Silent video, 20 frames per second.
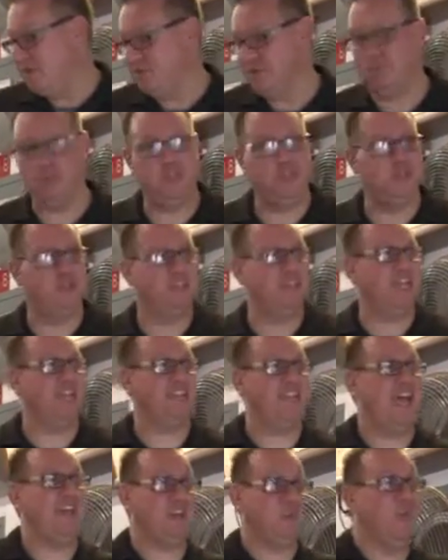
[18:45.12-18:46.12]
So when you
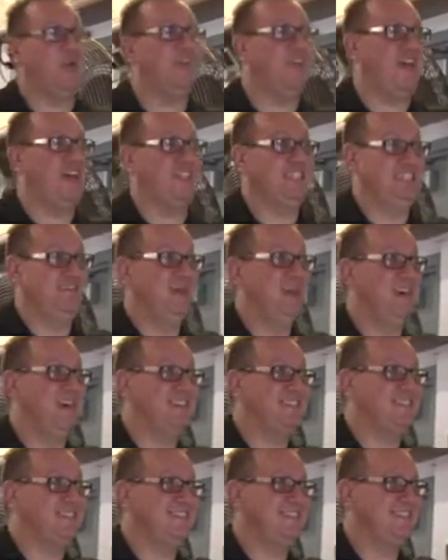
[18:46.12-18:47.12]
take that $20,000,
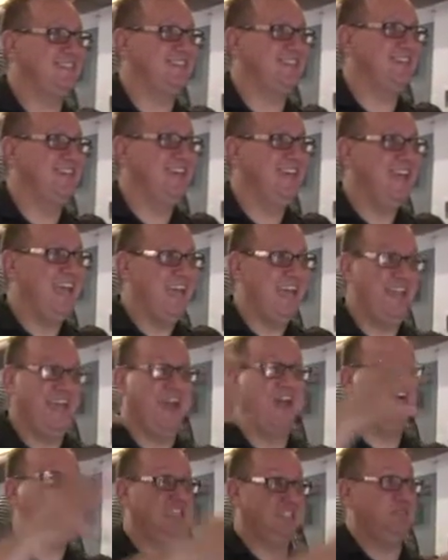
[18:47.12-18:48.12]
and
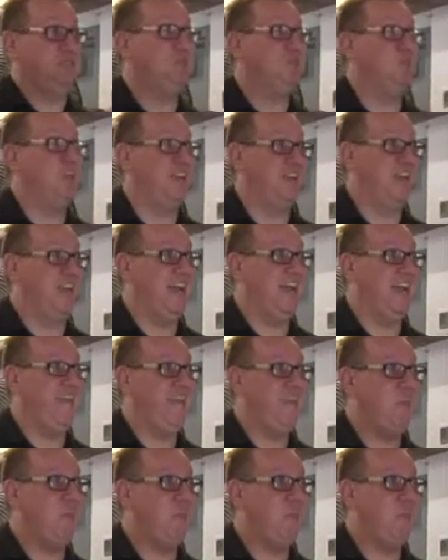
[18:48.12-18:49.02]
that all has to be broken down,